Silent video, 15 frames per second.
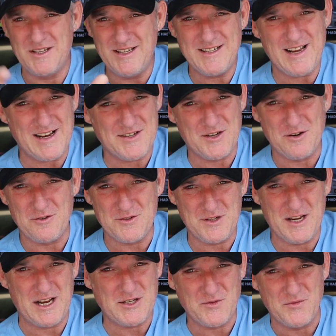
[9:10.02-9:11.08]
These guys and girls are
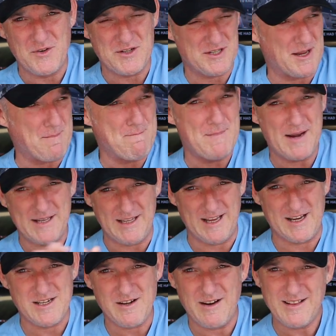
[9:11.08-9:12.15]
catching fish like
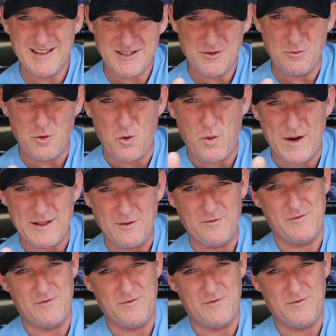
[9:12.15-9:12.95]
maniacs, all right? Let's do a quick little